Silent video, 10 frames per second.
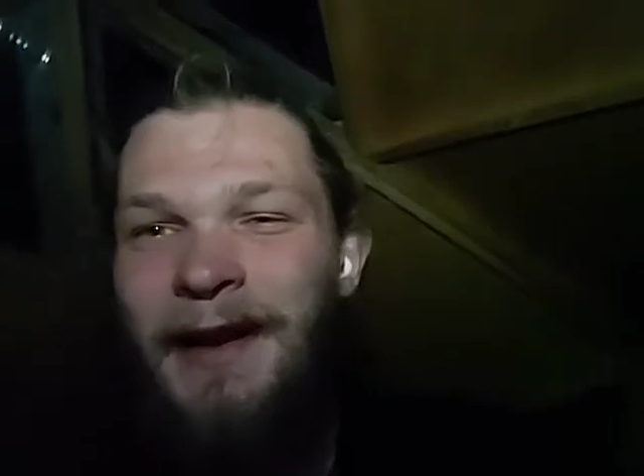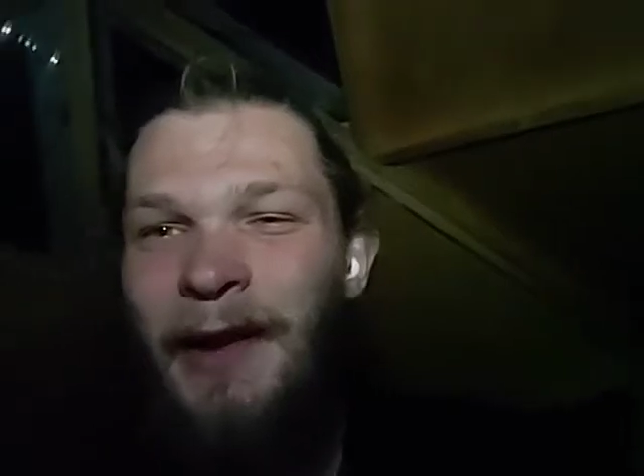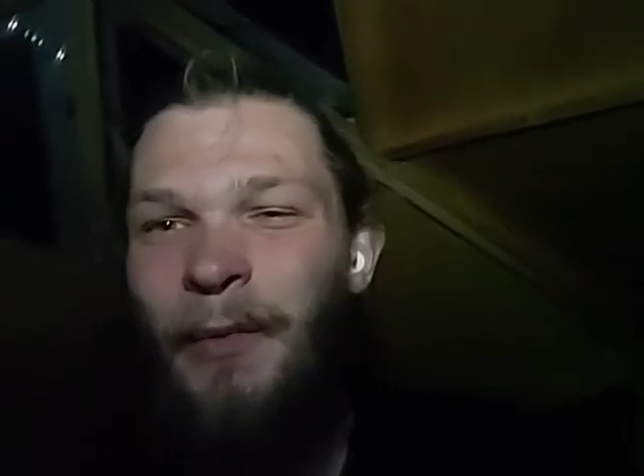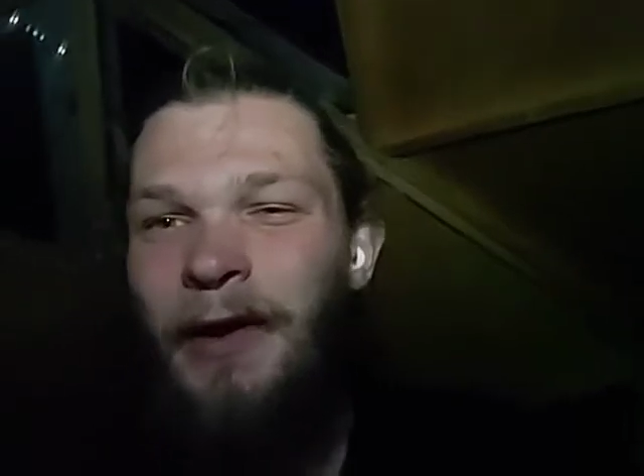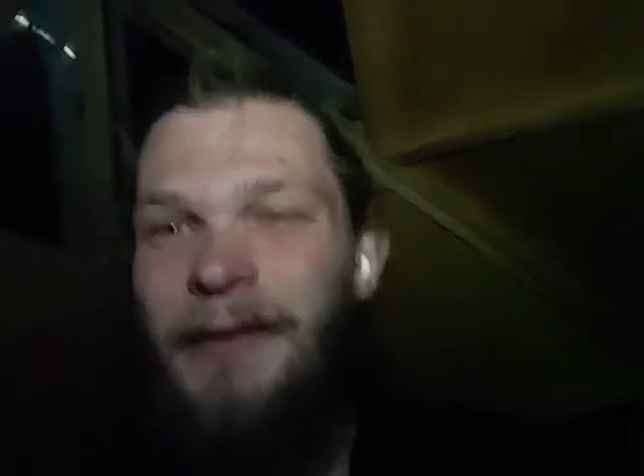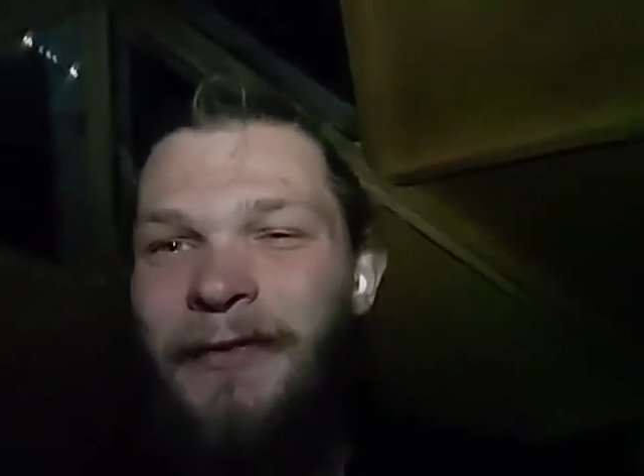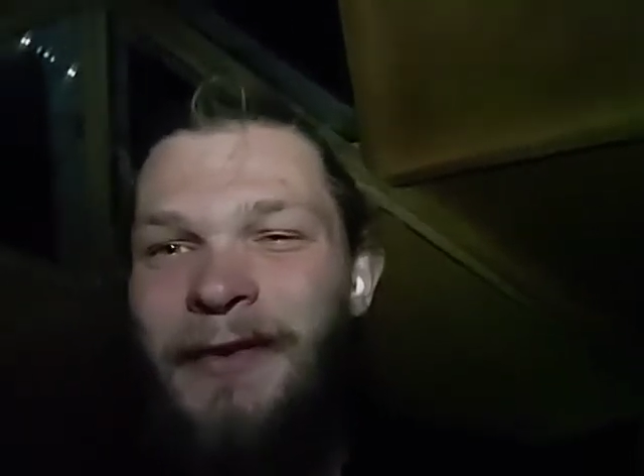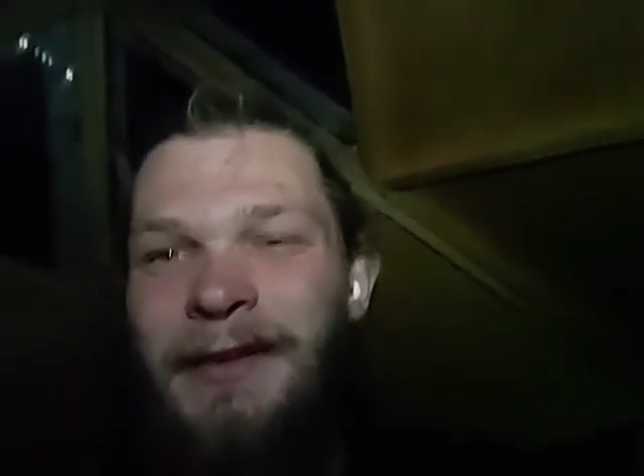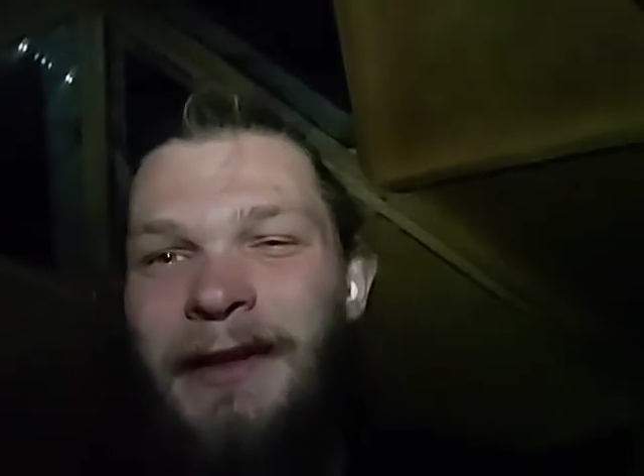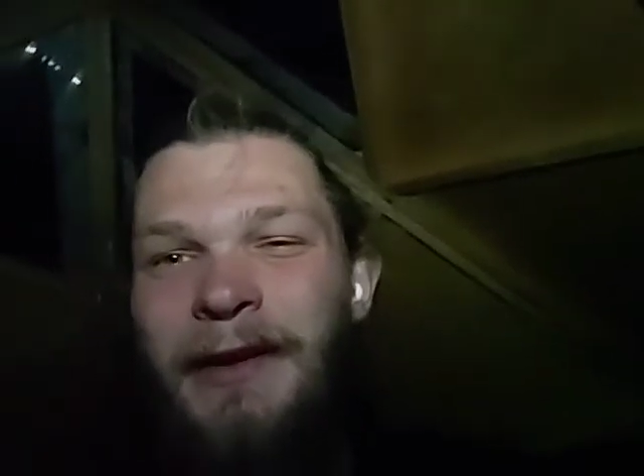and walk as
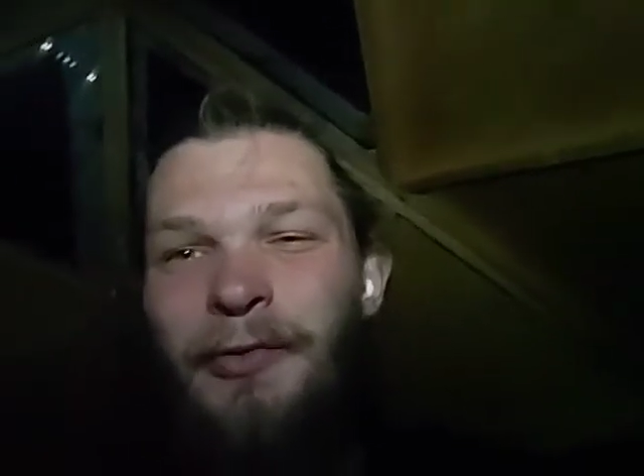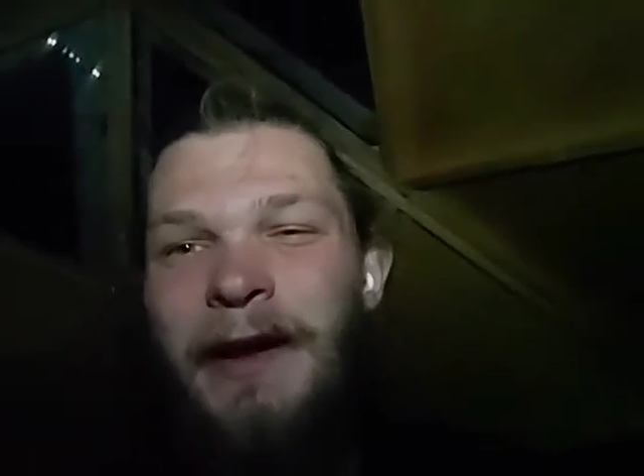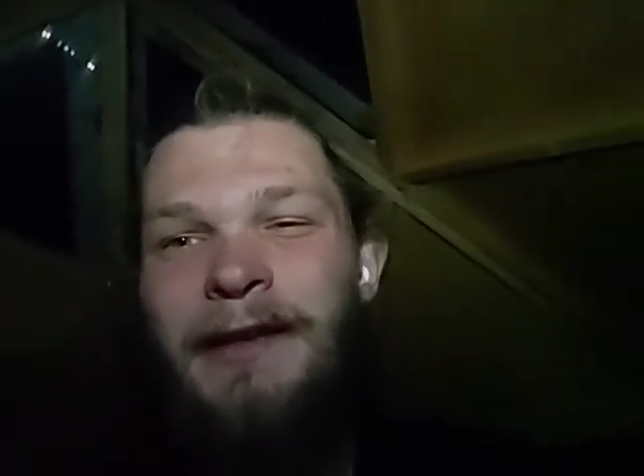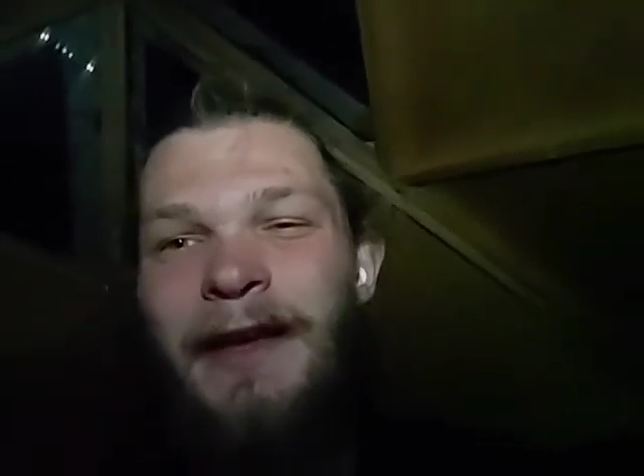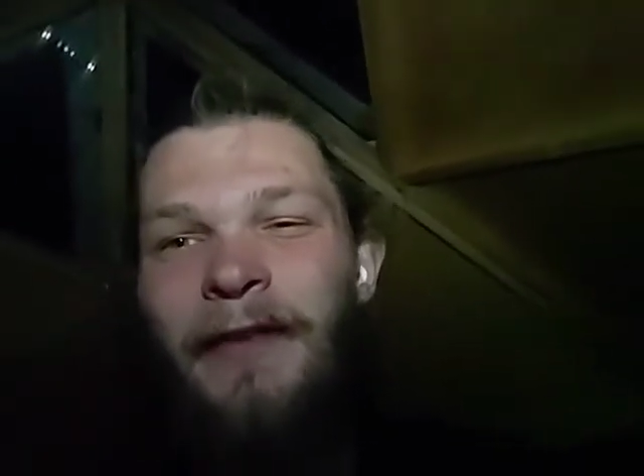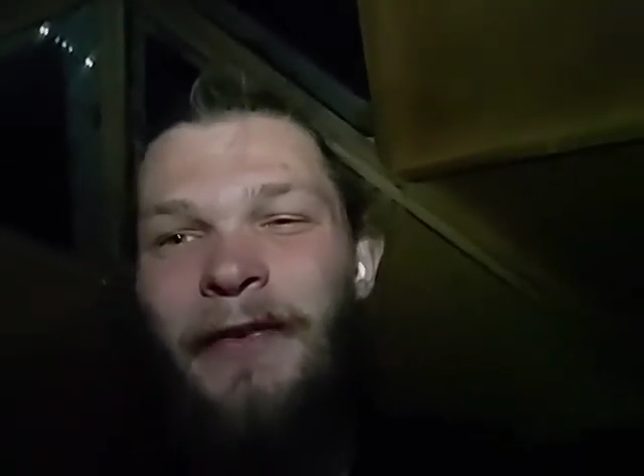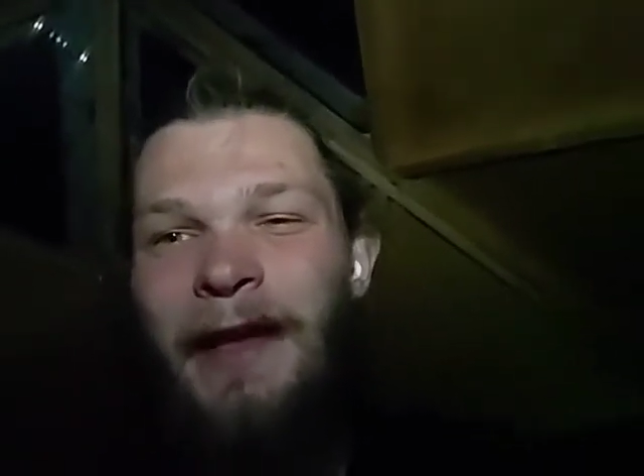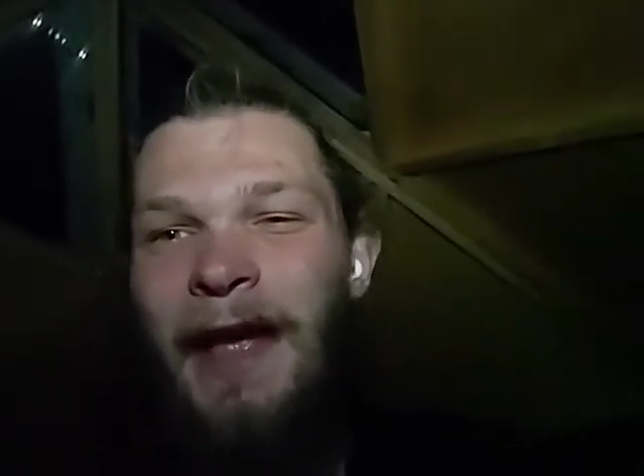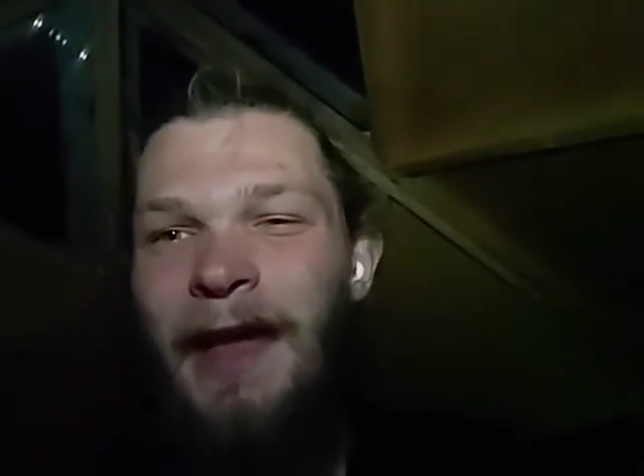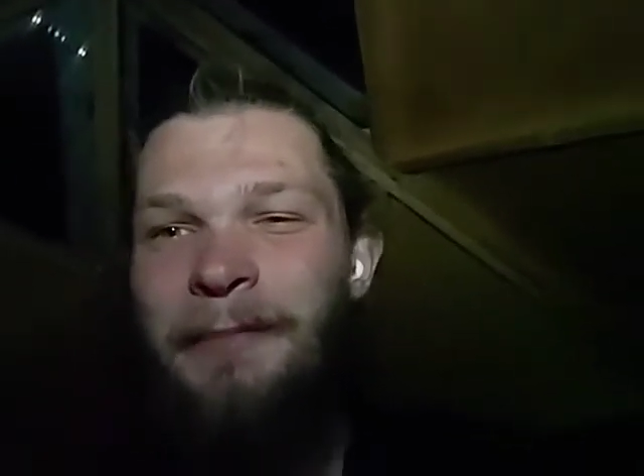quickly as they
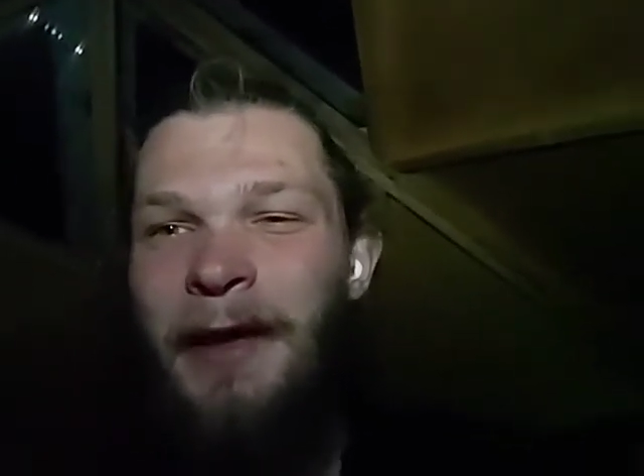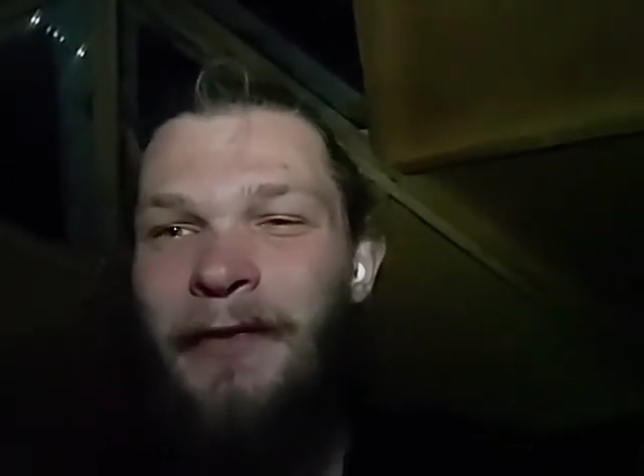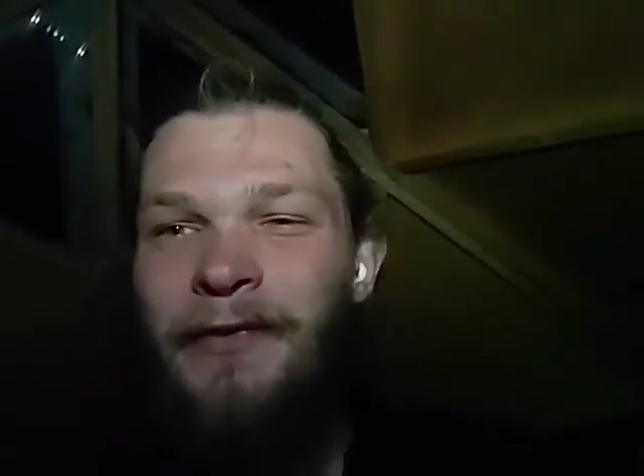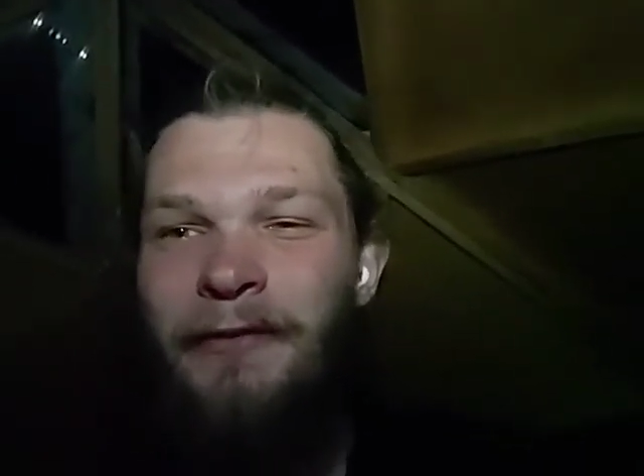can past